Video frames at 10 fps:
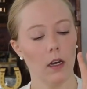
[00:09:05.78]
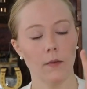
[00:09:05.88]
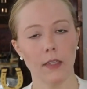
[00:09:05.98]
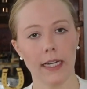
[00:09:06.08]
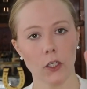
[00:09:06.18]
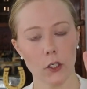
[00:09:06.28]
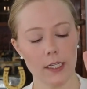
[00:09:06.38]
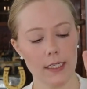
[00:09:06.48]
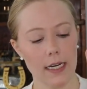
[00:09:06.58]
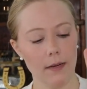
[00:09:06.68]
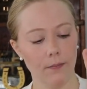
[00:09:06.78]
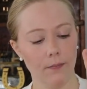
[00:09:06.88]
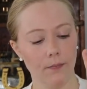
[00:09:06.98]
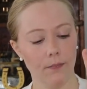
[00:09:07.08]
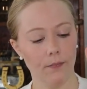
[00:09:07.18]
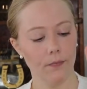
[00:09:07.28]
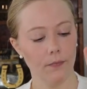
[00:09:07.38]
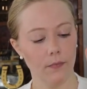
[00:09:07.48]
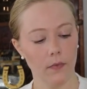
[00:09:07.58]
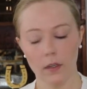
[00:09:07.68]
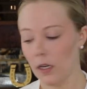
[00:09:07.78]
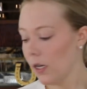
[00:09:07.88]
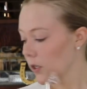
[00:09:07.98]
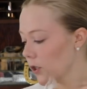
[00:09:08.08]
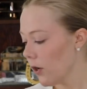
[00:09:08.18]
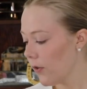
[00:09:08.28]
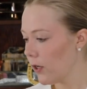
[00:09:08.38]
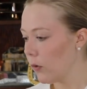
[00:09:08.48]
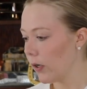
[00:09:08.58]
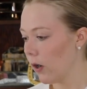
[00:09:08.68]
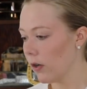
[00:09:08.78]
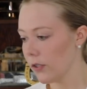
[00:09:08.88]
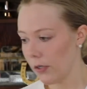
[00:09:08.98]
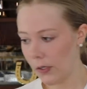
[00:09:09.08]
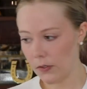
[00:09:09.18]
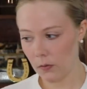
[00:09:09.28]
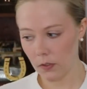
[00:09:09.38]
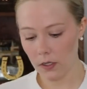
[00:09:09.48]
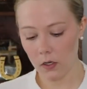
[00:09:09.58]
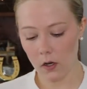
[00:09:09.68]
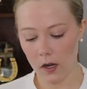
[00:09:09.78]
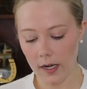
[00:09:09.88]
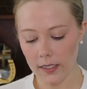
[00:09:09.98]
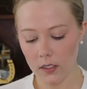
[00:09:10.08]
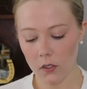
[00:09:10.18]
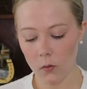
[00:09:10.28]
of electricity. So then you can also use it with the gauze.